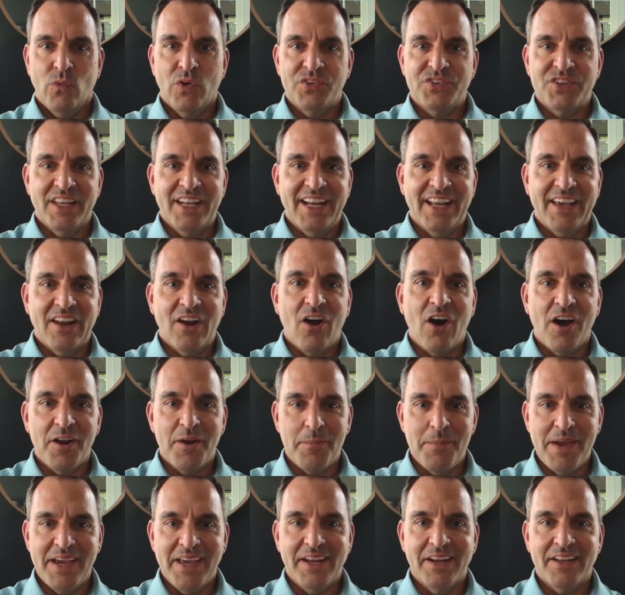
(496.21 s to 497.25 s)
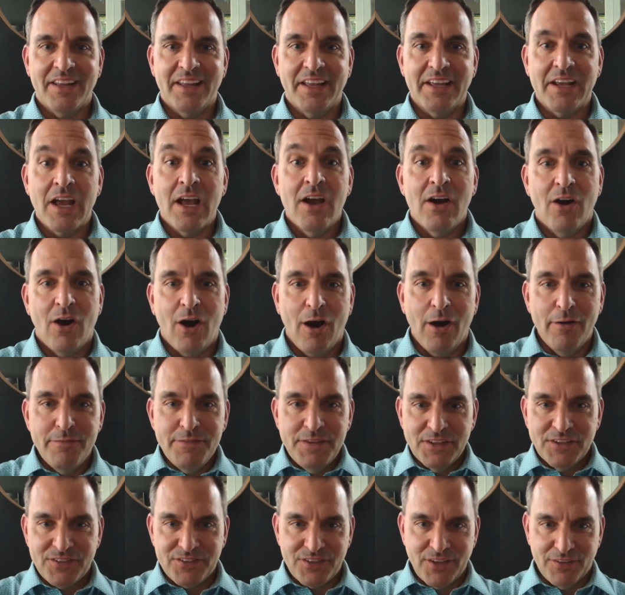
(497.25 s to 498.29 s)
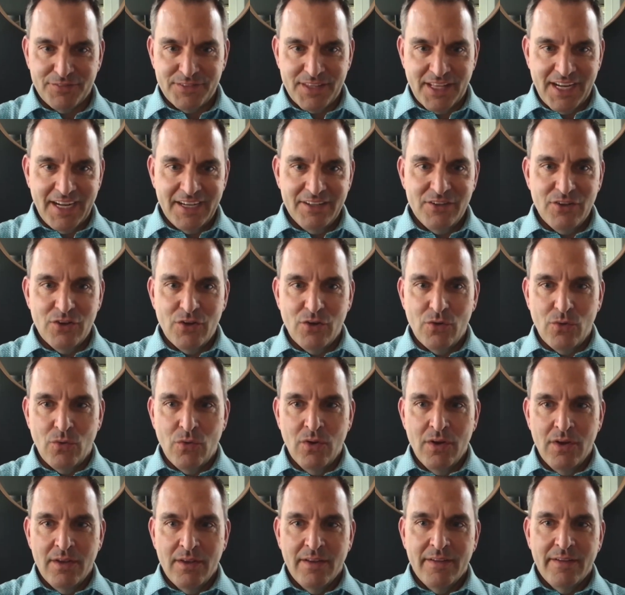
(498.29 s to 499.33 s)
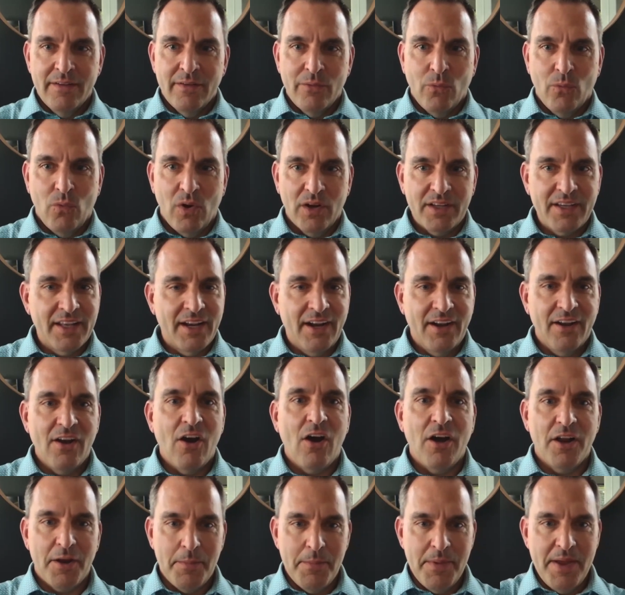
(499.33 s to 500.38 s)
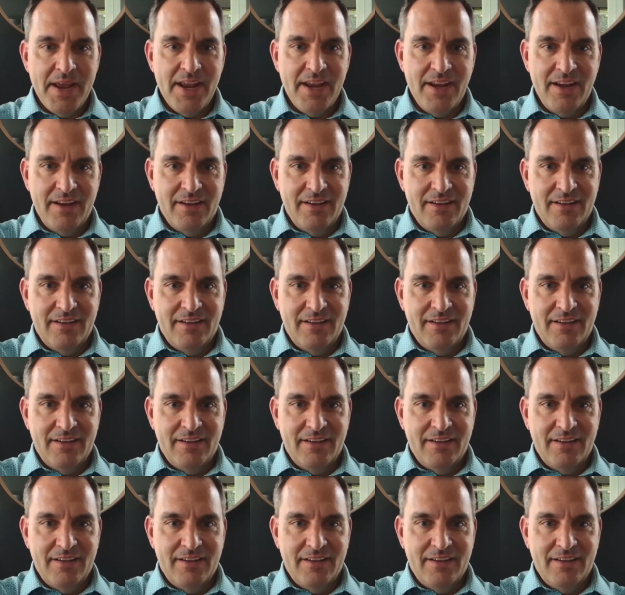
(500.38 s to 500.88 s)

what can get automated? Like, of this stuff that I do, what can I automate?